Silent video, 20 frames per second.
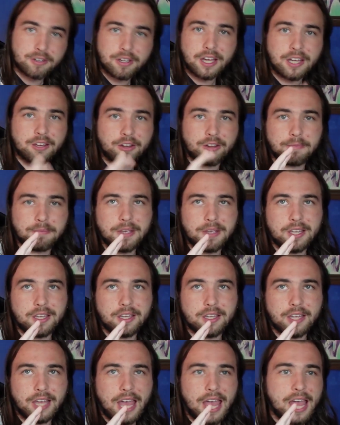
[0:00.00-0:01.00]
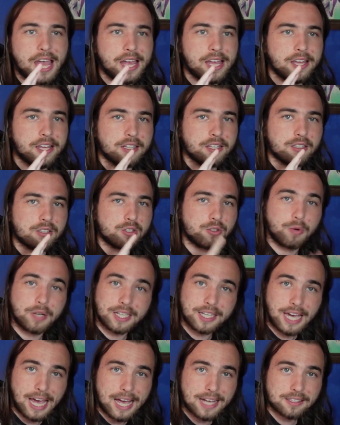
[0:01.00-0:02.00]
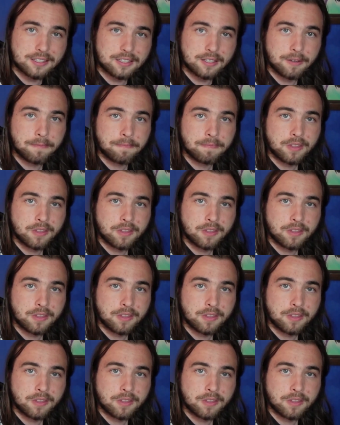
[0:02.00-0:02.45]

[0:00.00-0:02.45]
It could be a twin cast,